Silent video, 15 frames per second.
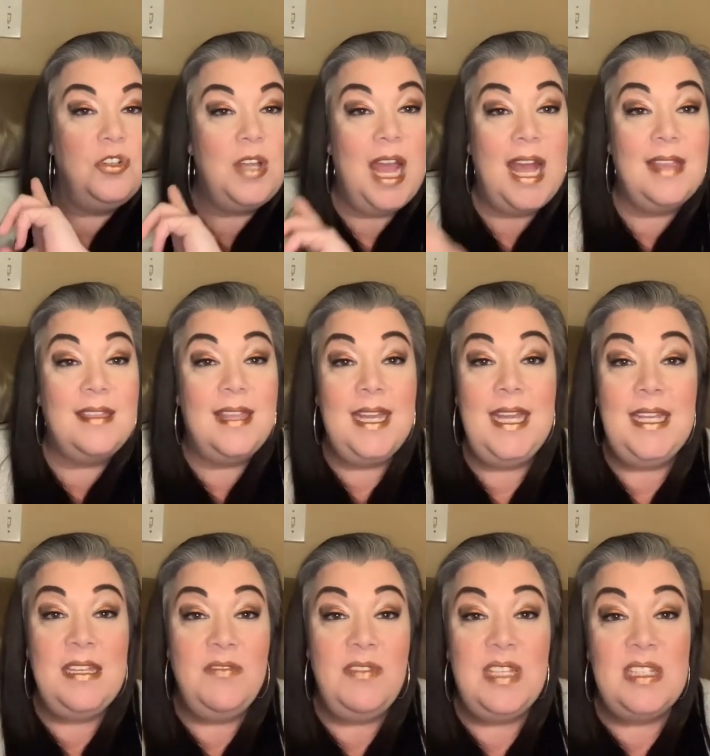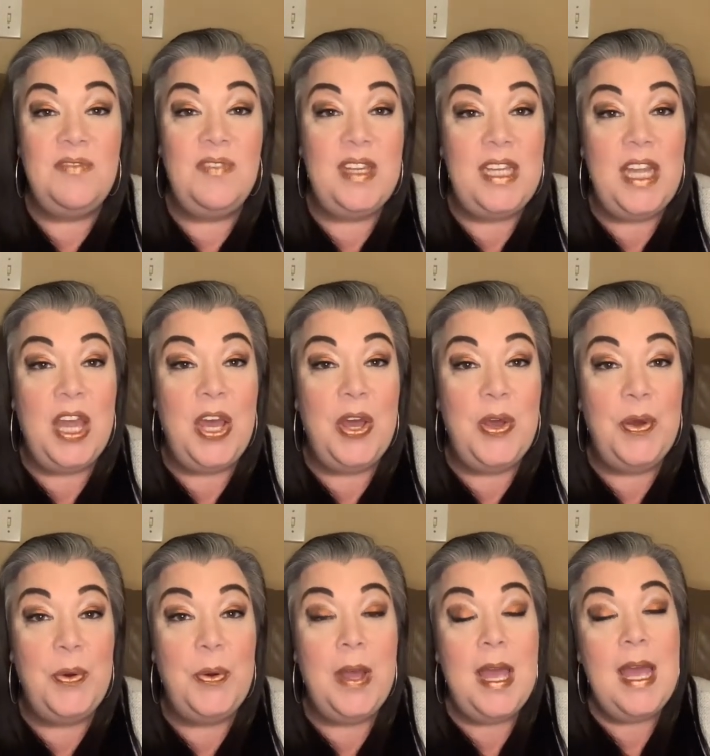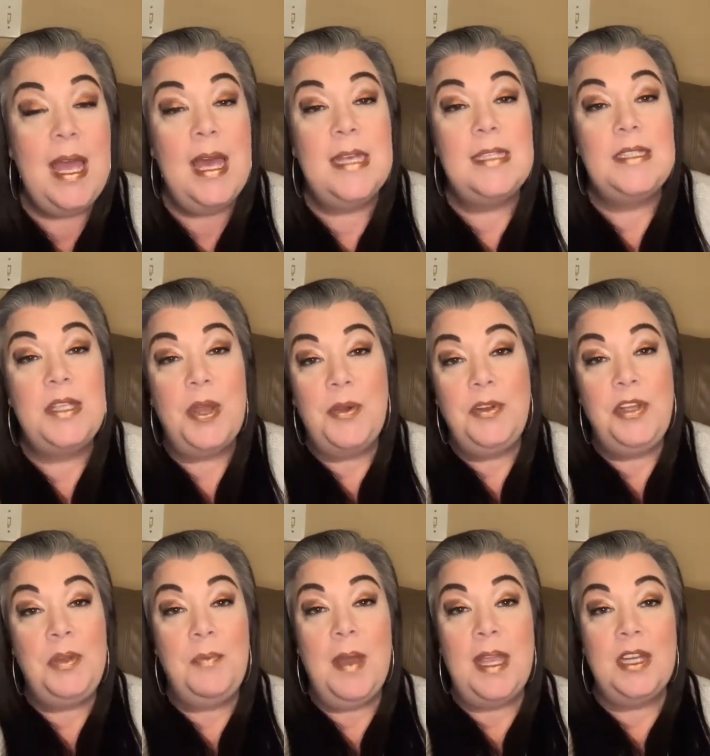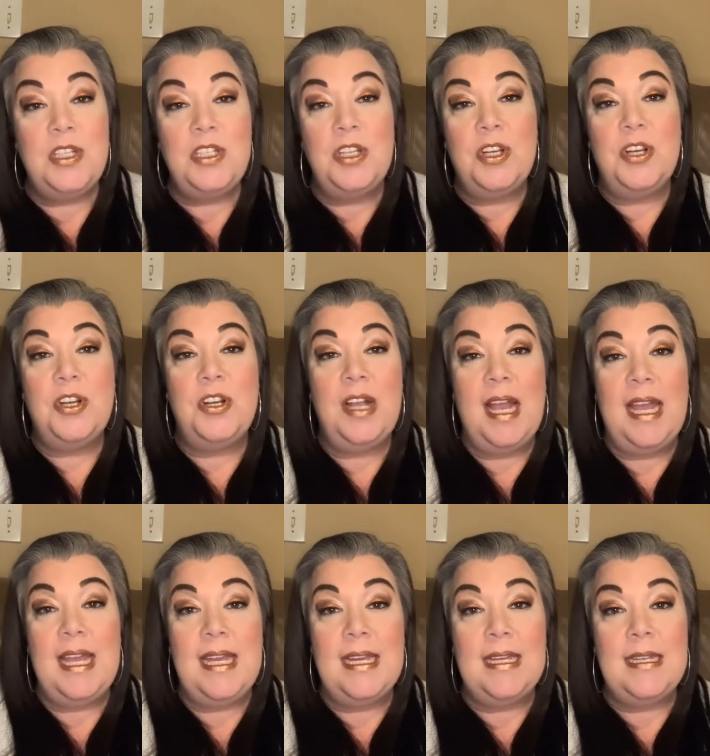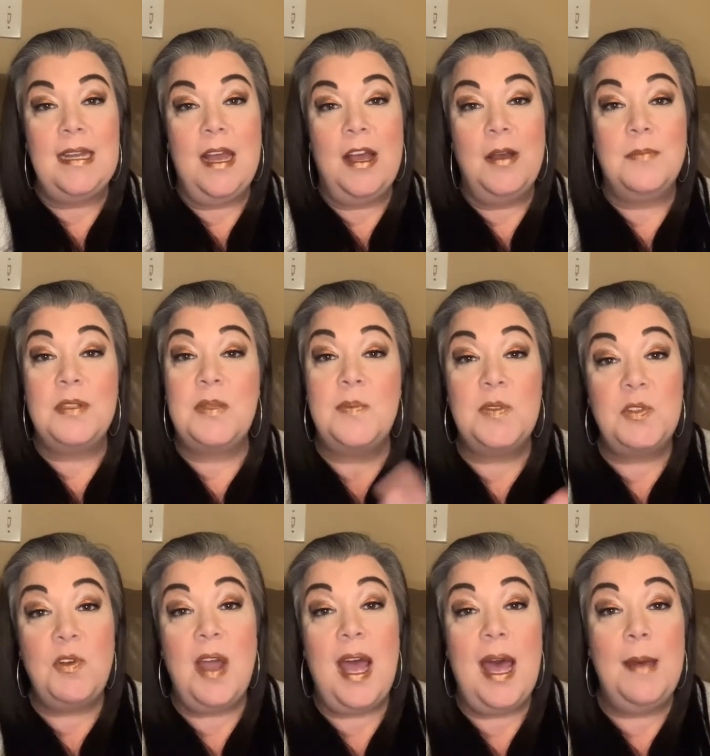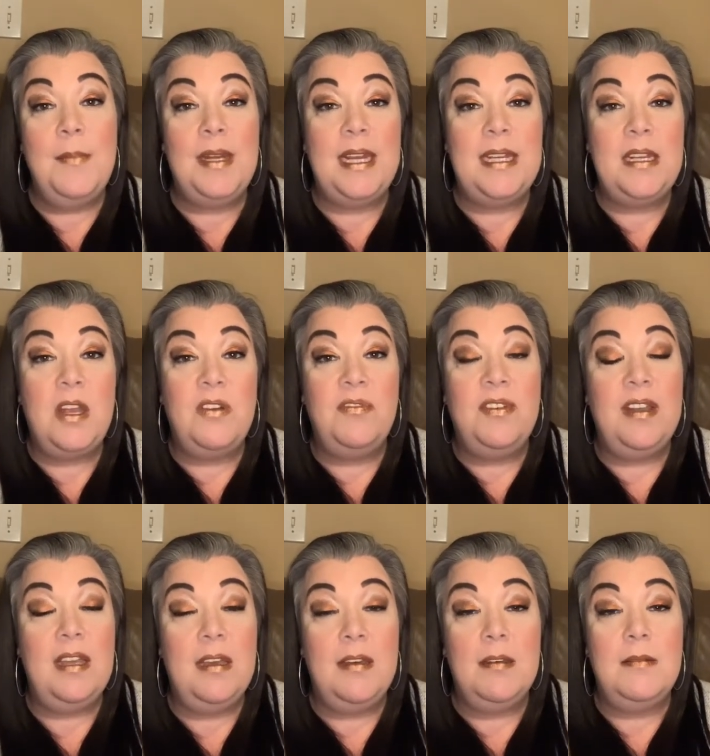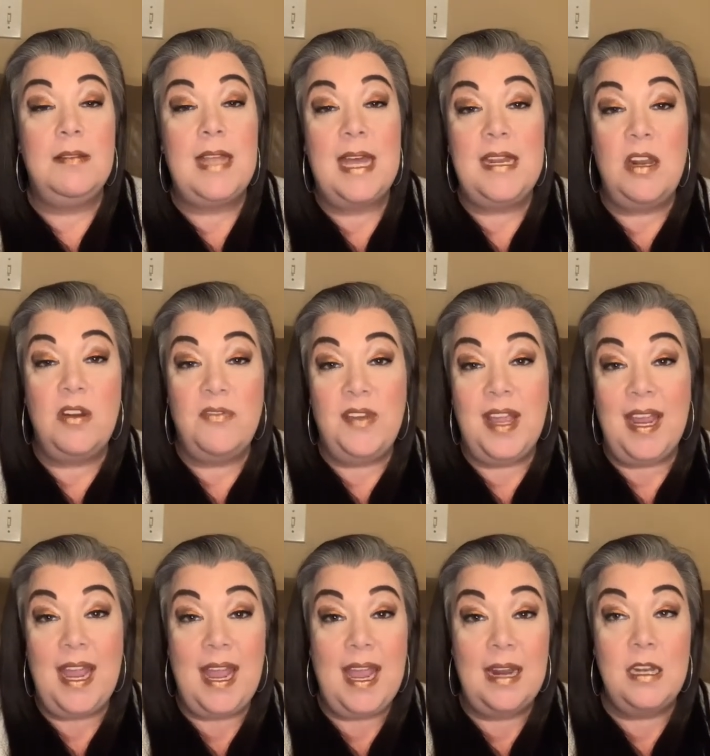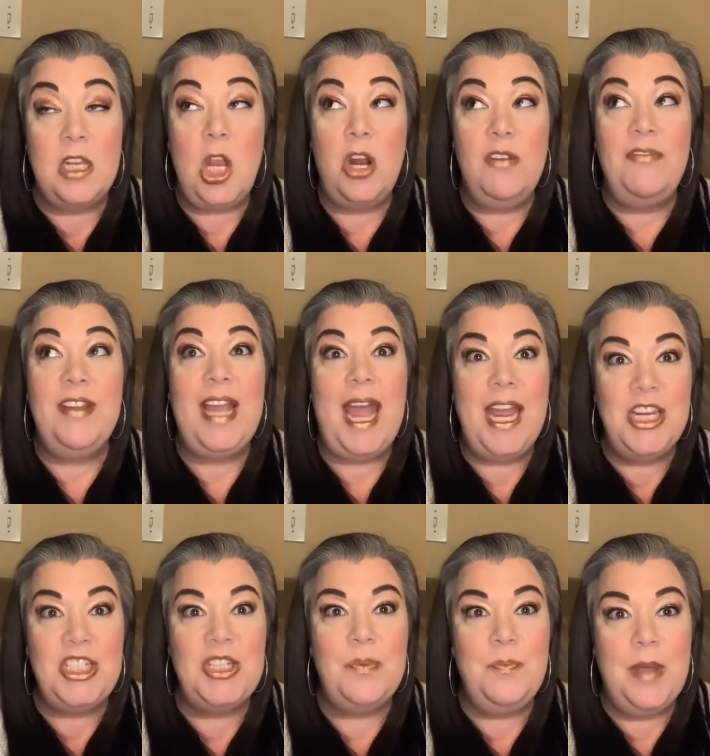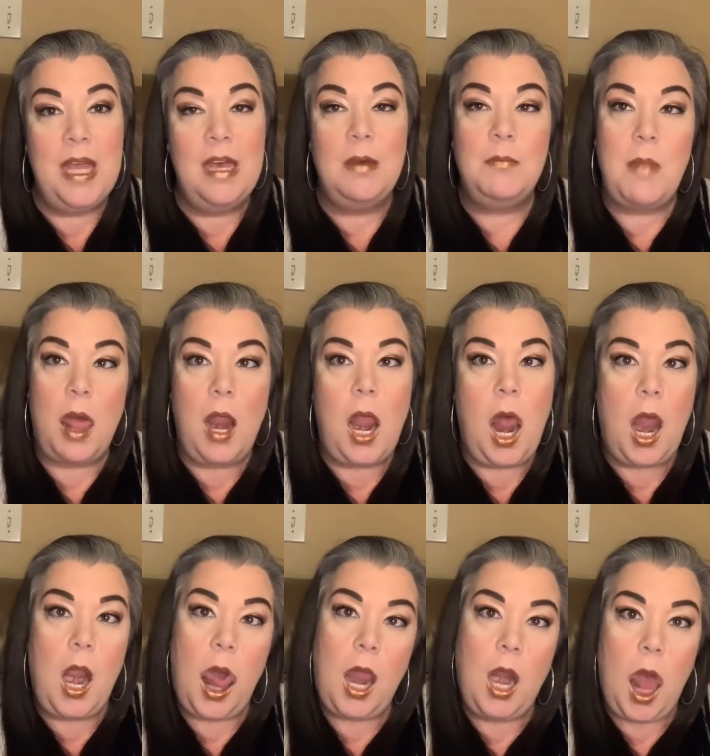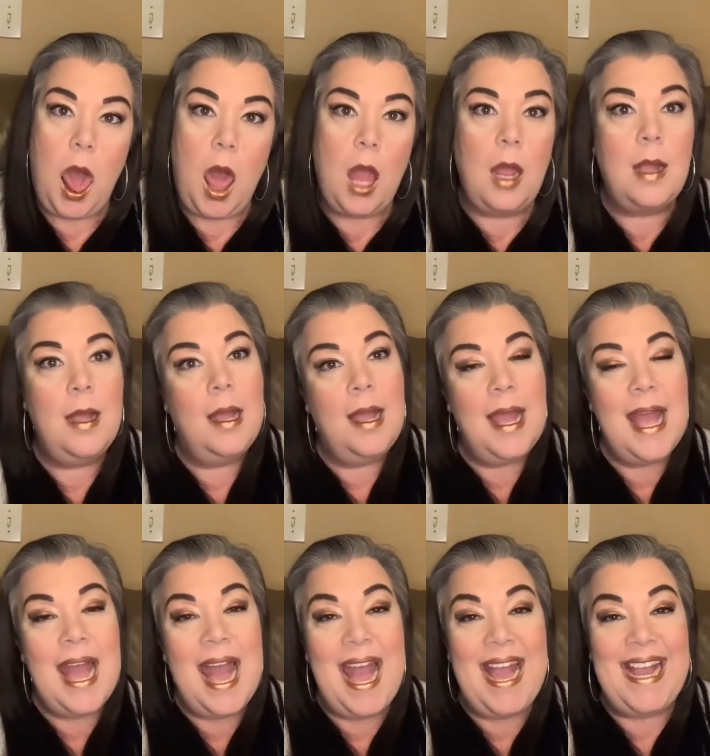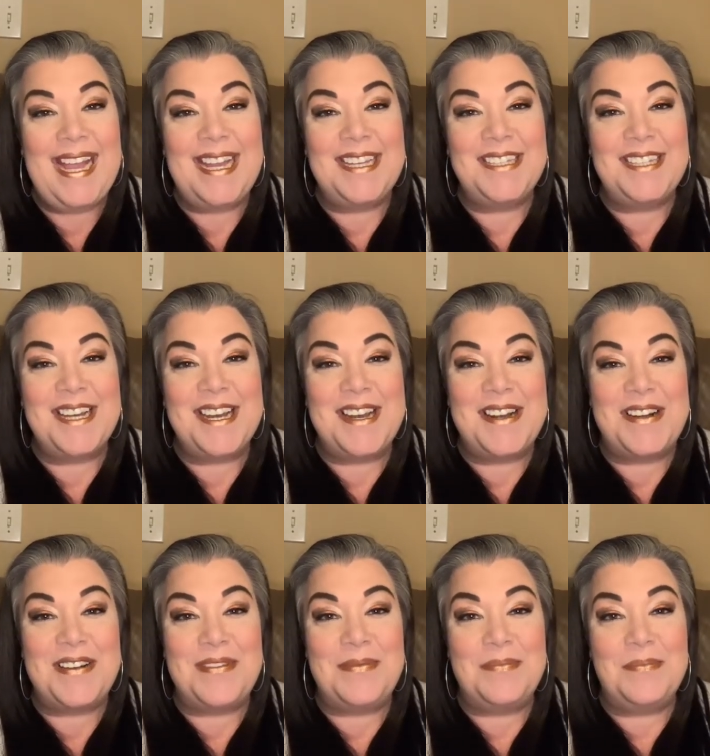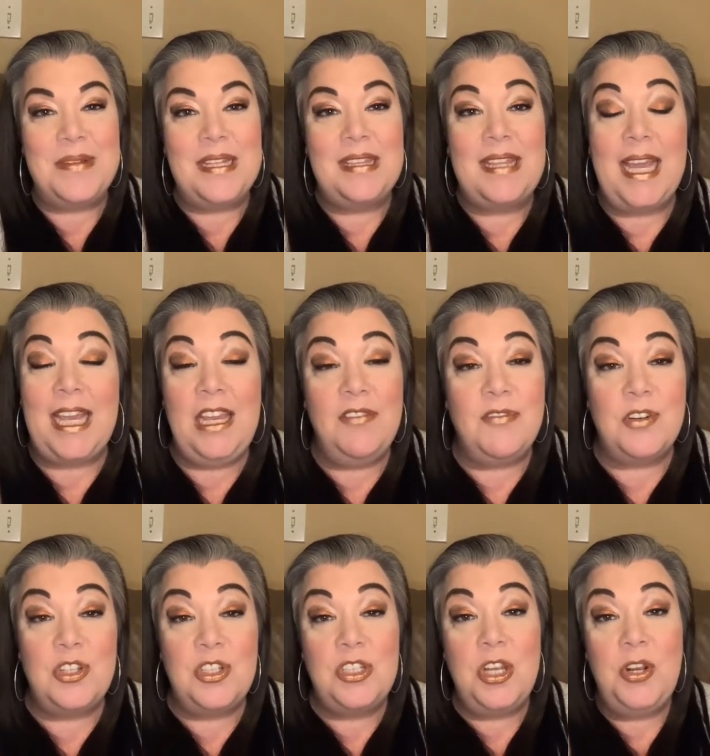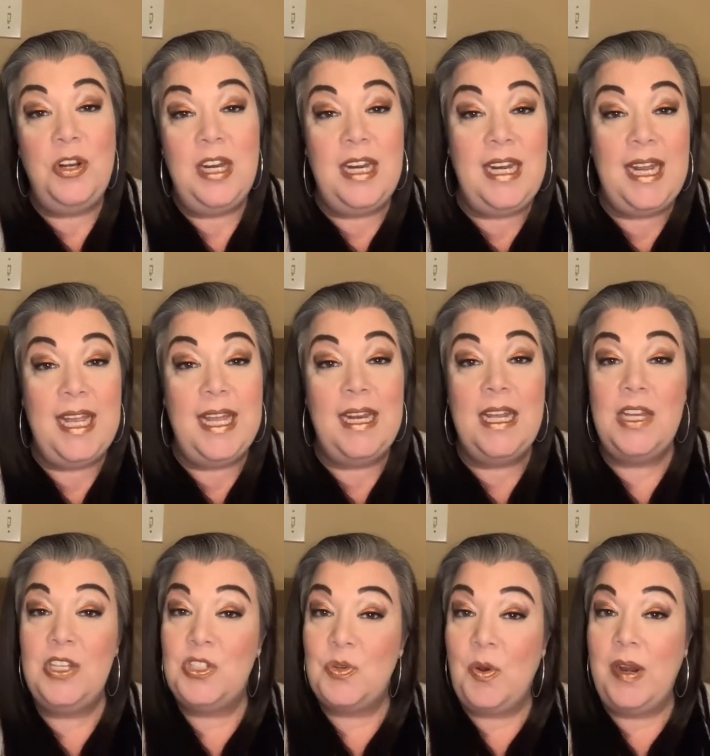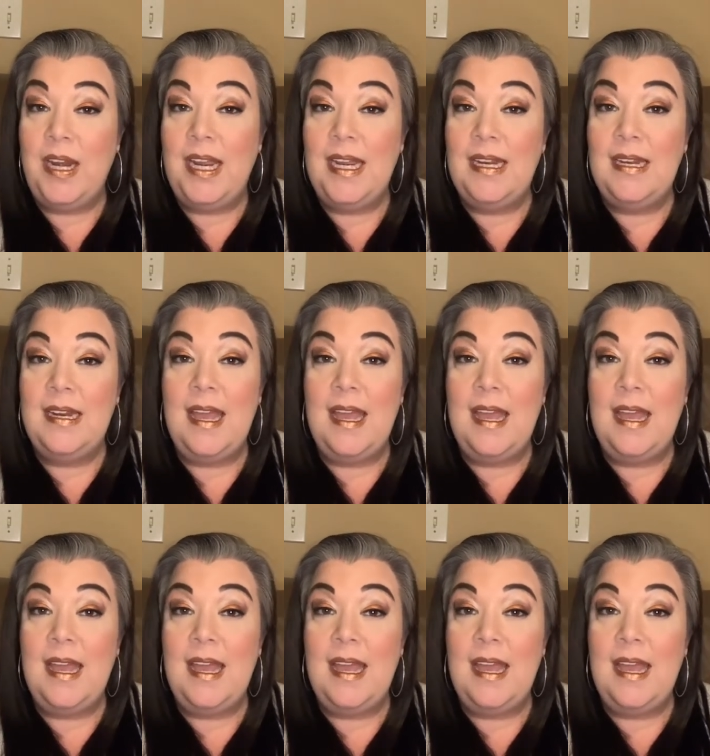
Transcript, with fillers: at the end of this video. So you make sure and um, subscribe and hit uh, that notifi notification bell, blah, blah, blah, blah, blah. And um, thank you for tuning in and joining